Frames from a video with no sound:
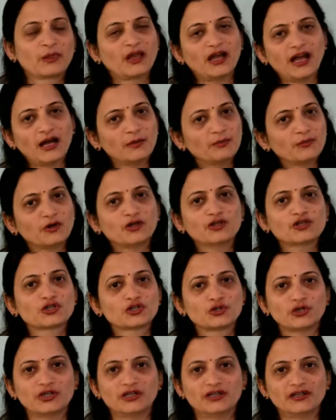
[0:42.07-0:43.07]
I am not
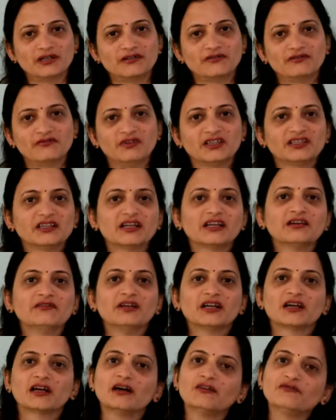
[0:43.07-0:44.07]
sure whether he
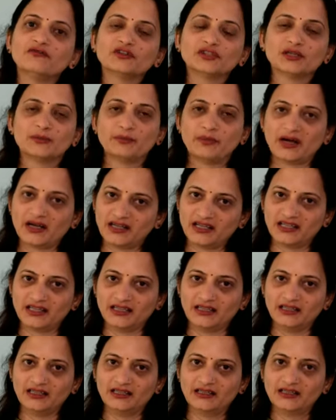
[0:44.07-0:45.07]
will come for the
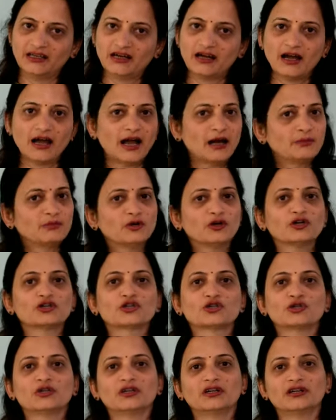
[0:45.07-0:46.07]
party. I am not
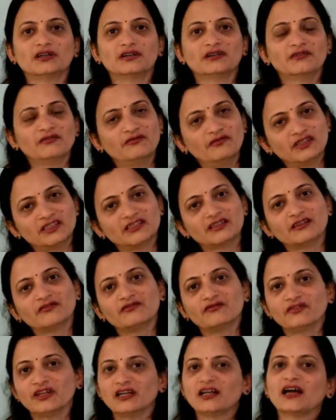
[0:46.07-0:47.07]
sure whether
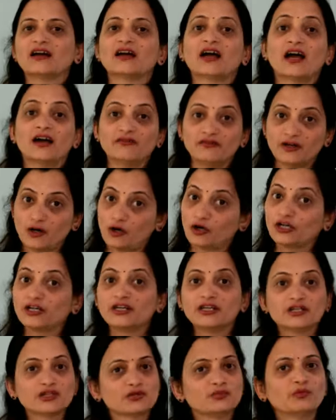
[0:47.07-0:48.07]
we'll have a
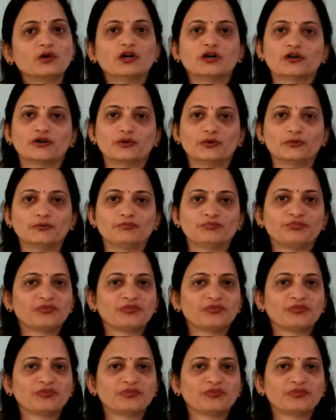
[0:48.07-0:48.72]
holiday tomorrow.